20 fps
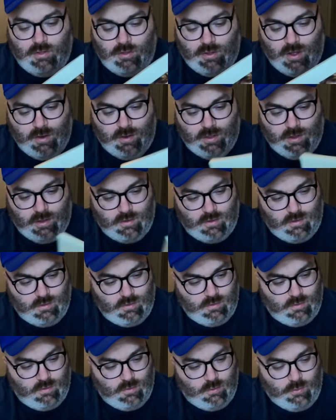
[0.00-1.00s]
It's got like
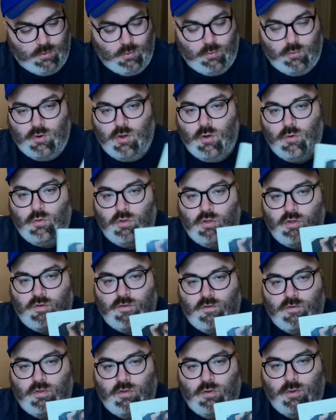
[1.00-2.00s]
their little notes
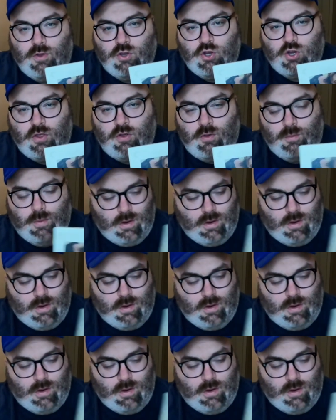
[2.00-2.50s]
to each other.